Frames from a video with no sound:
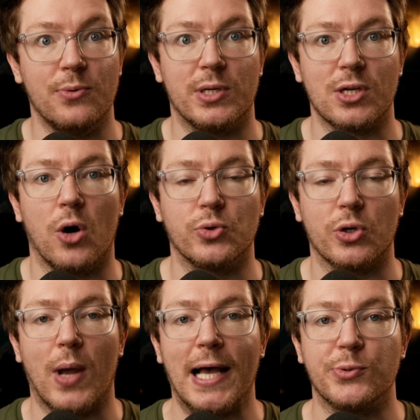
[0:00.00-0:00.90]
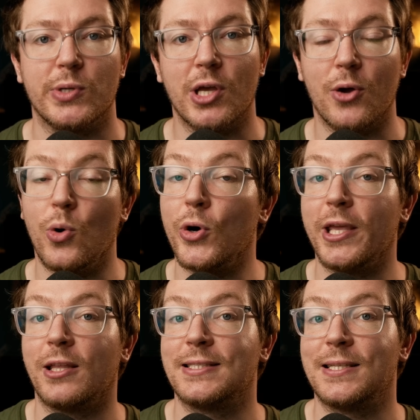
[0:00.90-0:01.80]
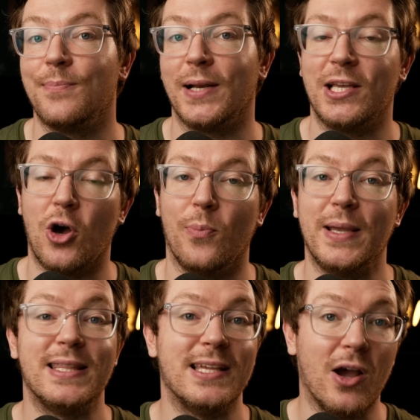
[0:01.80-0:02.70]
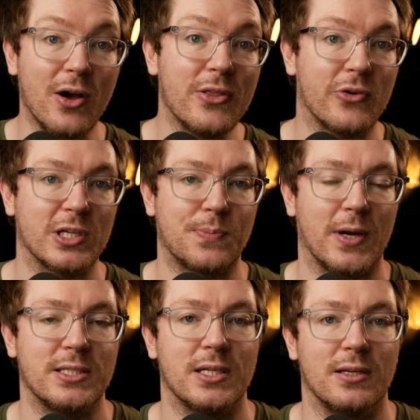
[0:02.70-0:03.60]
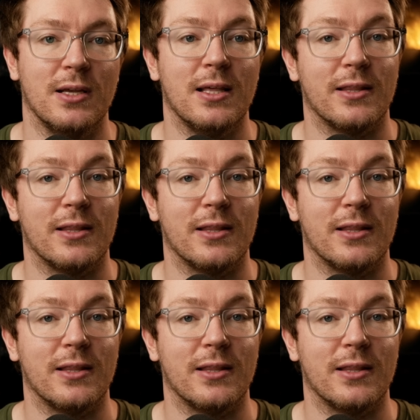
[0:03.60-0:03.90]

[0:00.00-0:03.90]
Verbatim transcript: which I'll do as we go, or you can simply copy the other expression